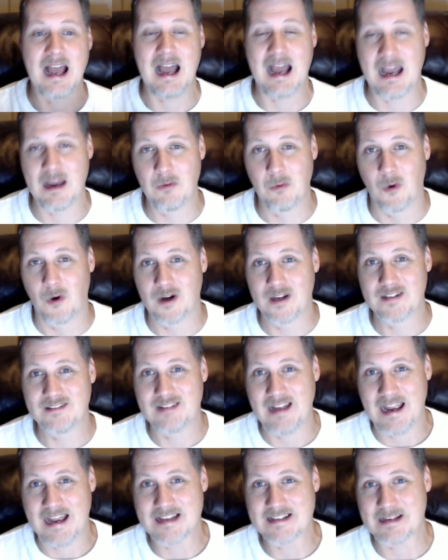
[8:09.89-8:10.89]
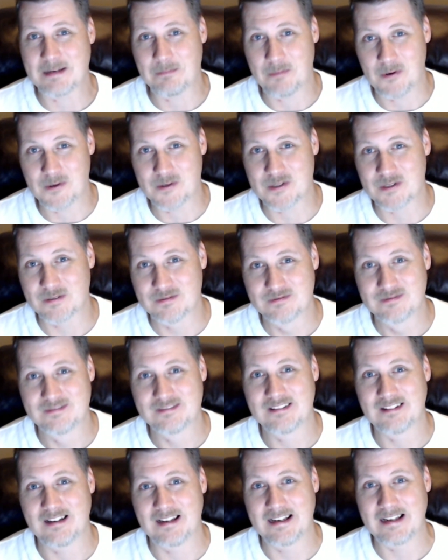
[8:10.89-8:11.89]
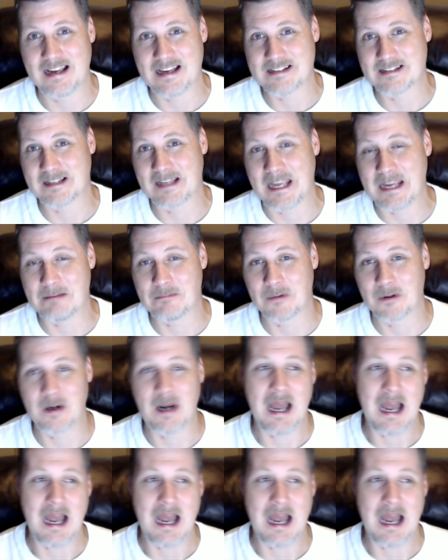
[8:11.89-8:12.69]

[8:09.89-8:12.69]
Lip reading: I want it as a person, like as a gamer,